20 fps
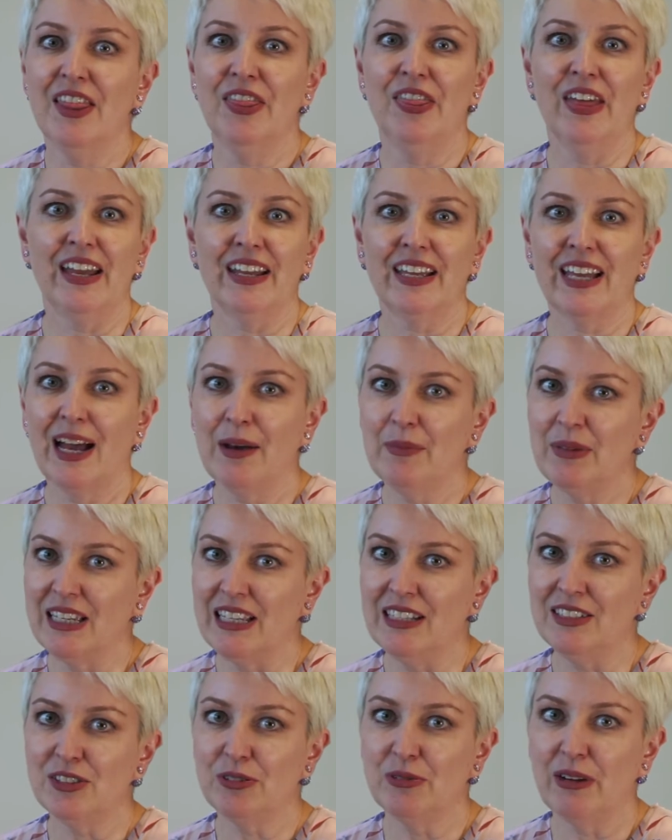They're coming
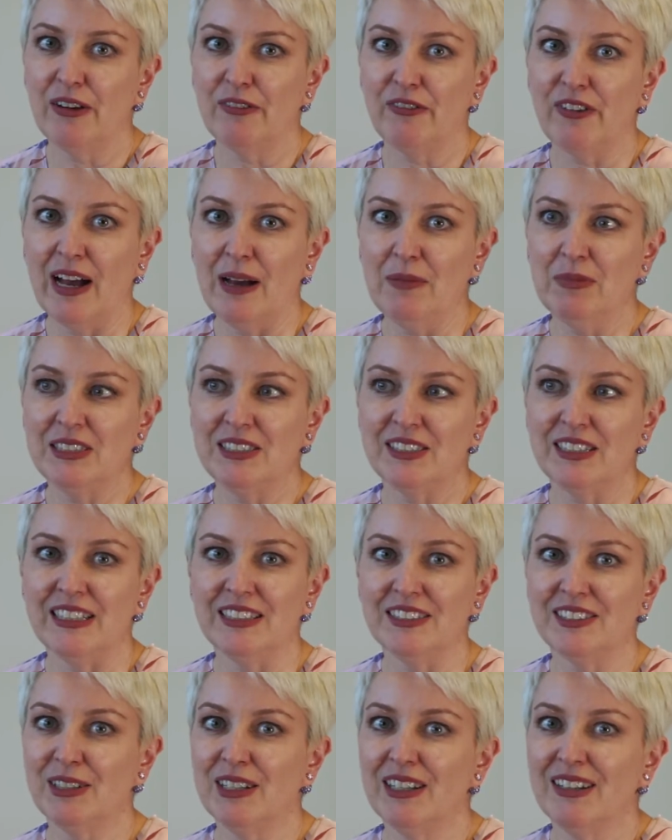into our
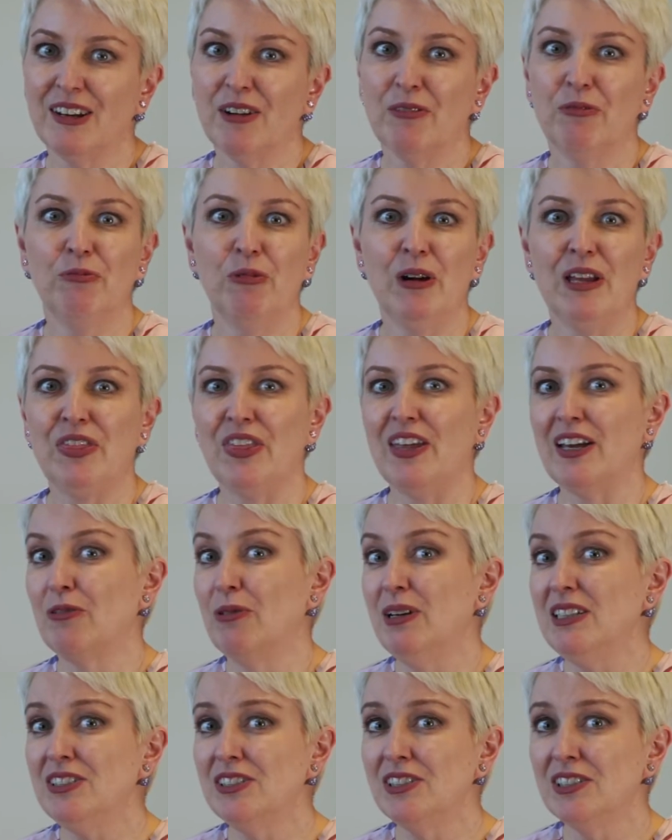pharmacies with their
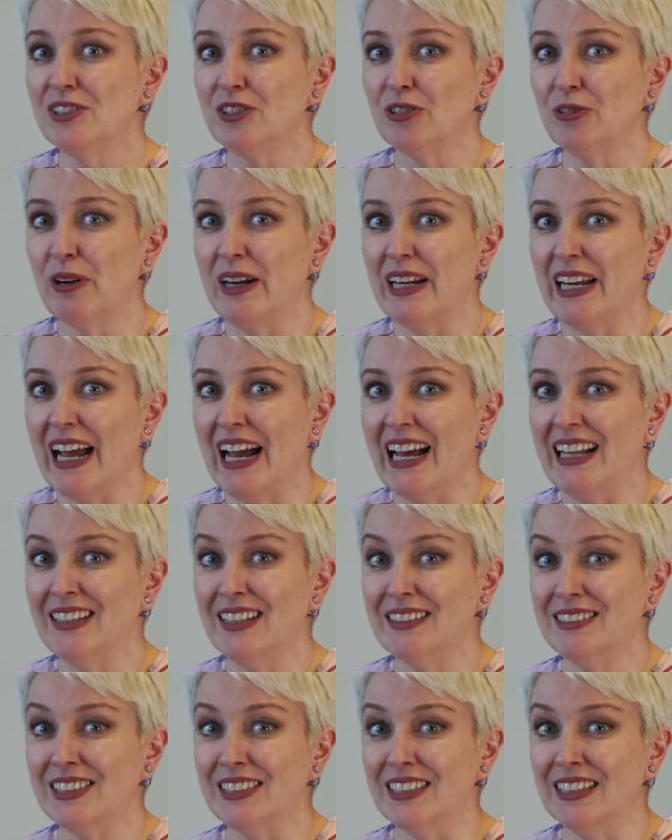questions already
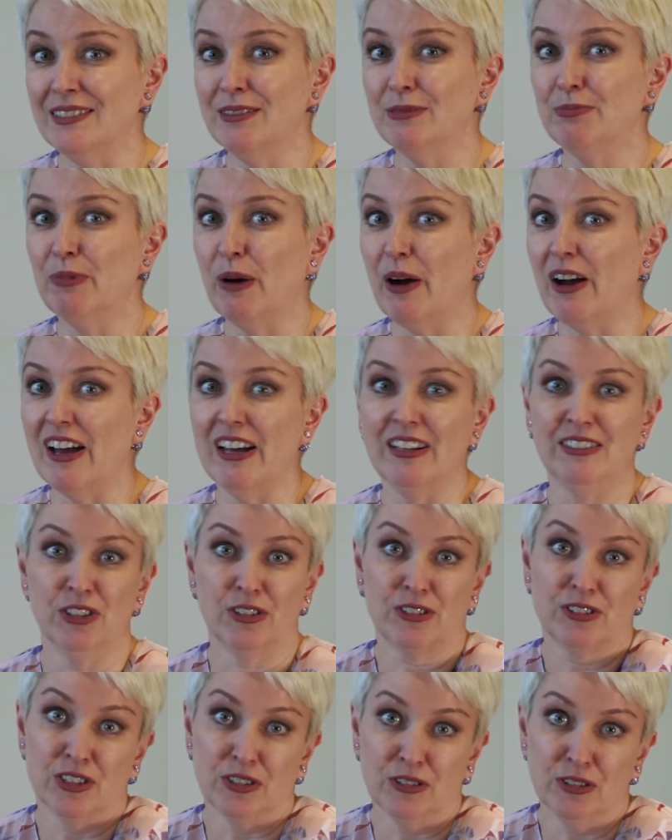answered by
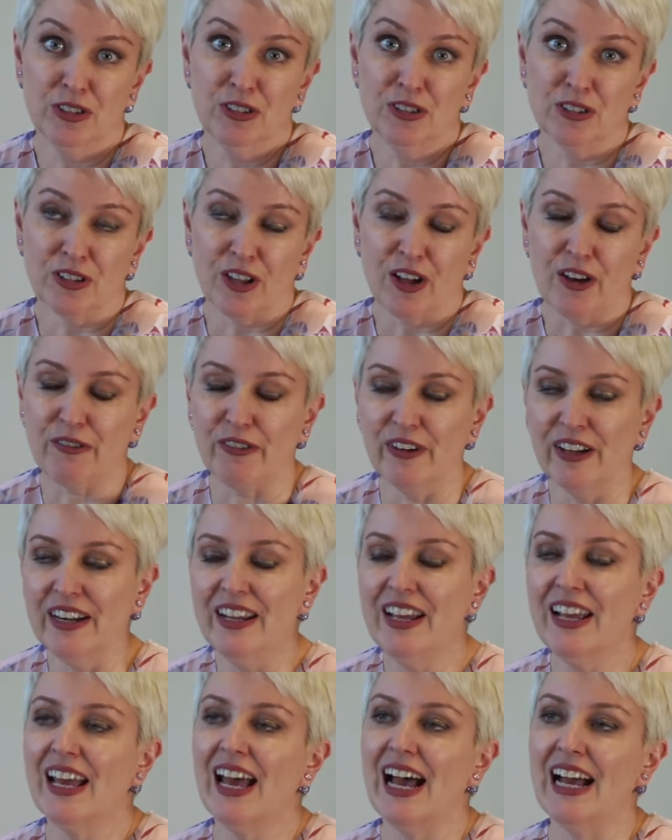Dr. Google
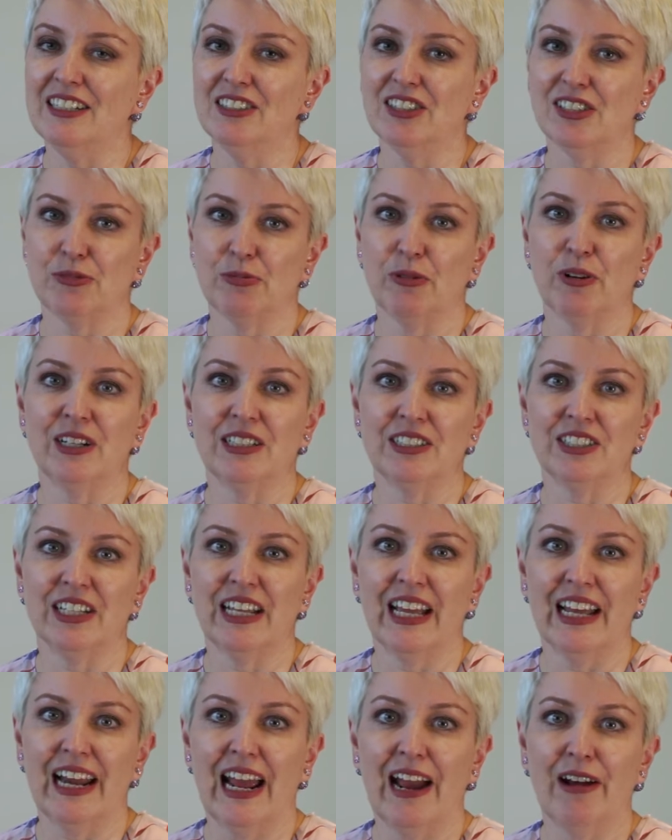often, and just wanting to
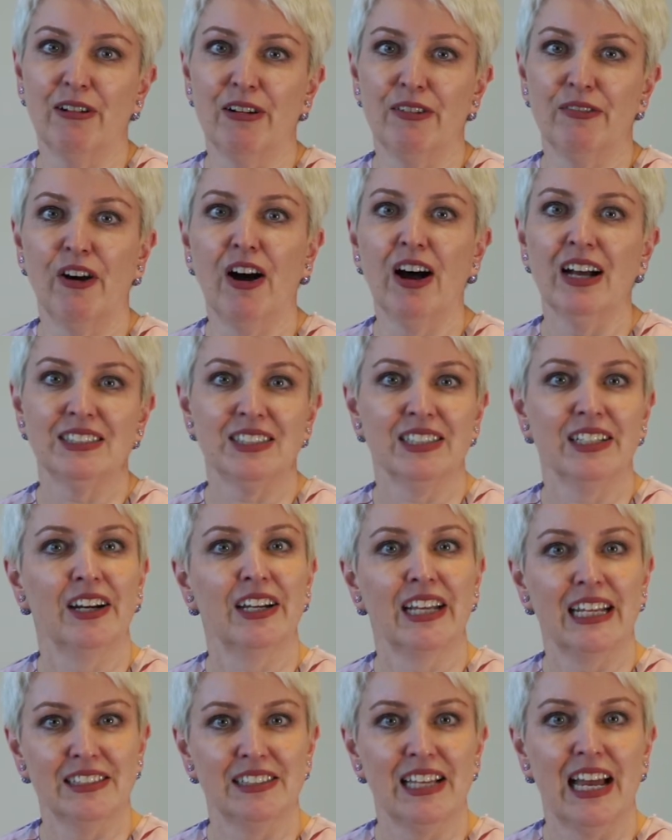get our advice and
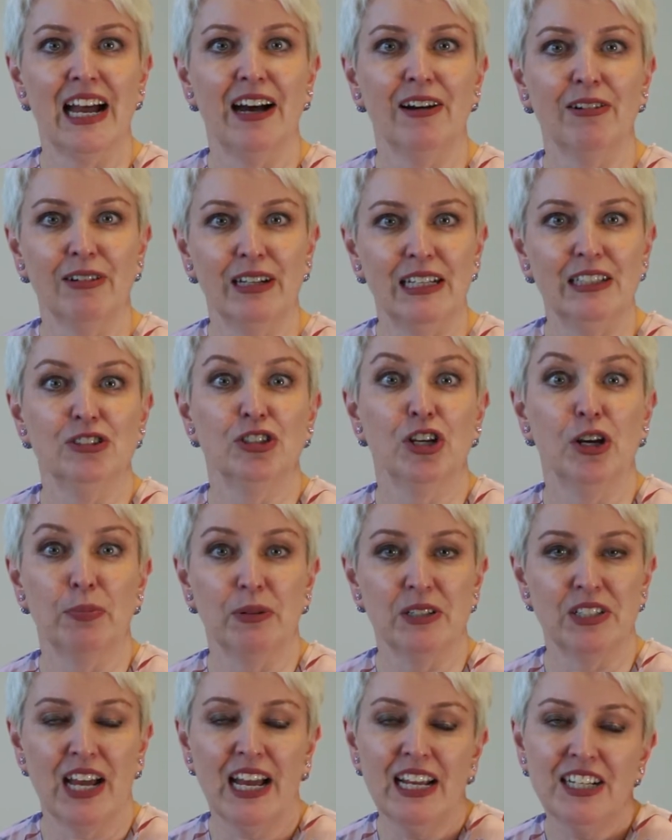I guess our
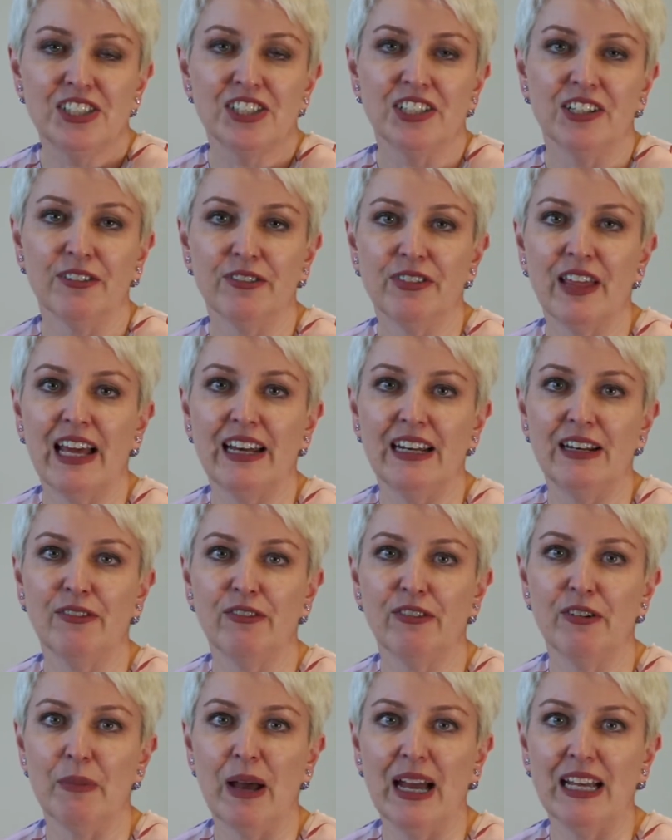interpretation of that
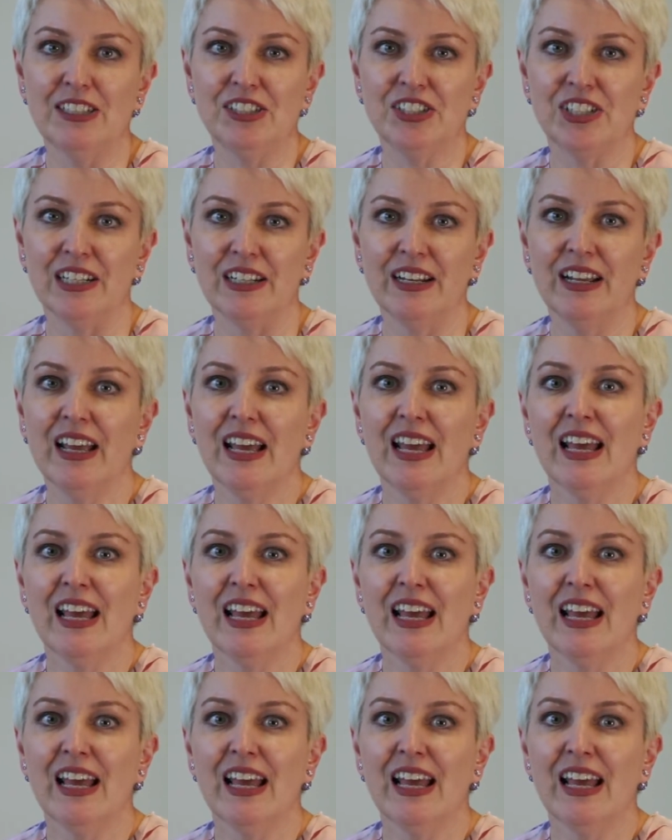information.